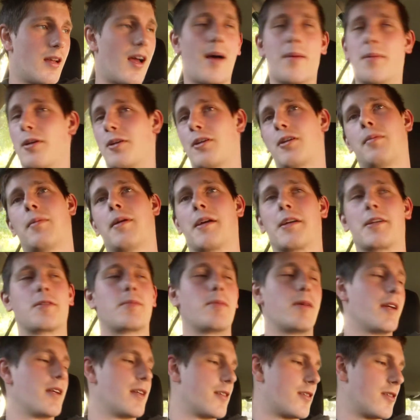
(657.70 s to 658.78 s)
I'm not going to
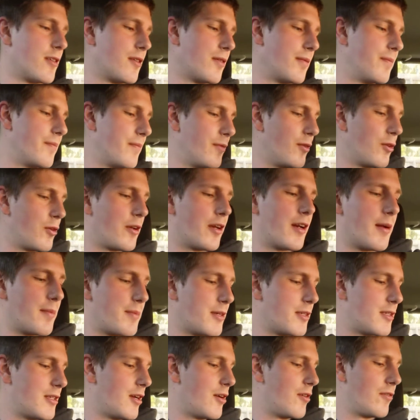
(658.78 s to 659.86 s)
explain so look it up
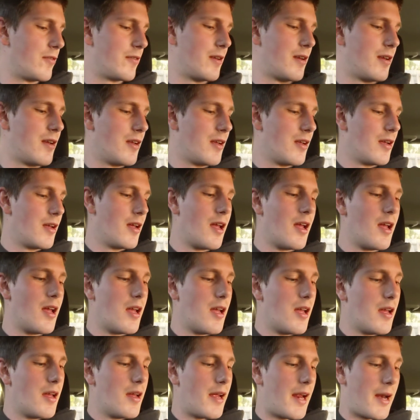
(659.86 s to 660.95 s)
yourself.
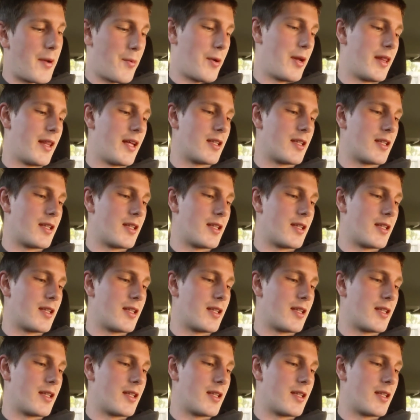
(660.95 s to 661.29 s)
Anyway,